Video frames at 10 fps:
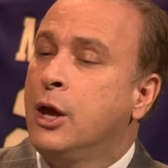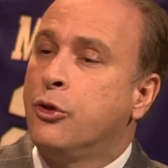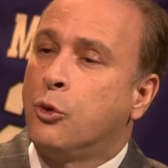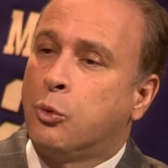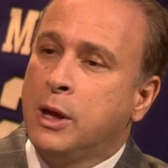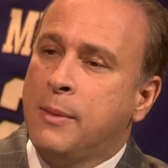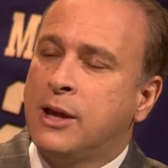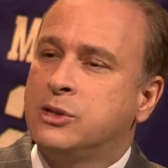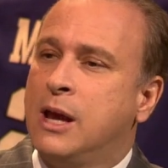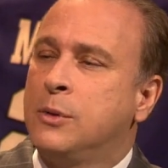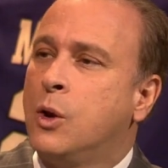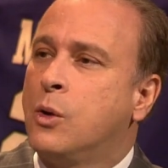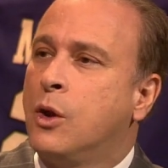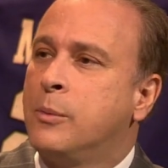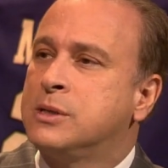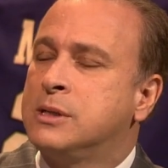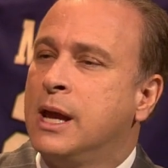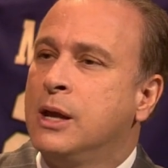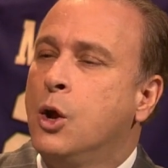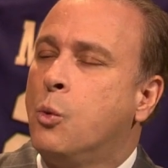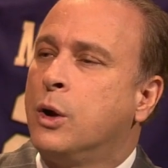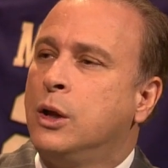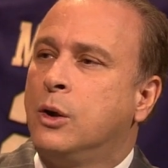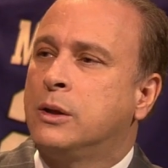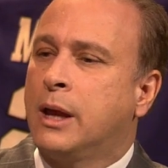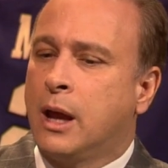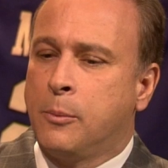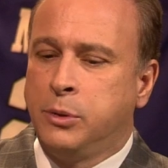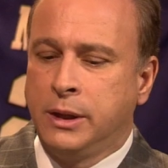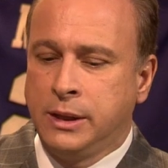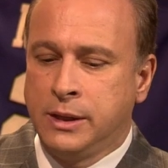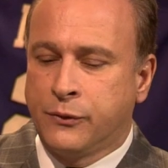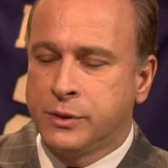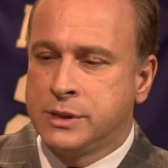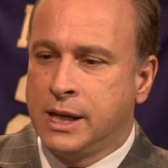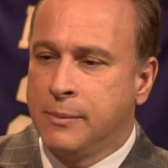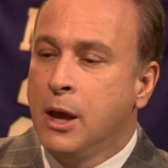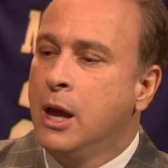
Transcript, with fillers: the rematch game with Oklahoma State, where you look like a completely different team.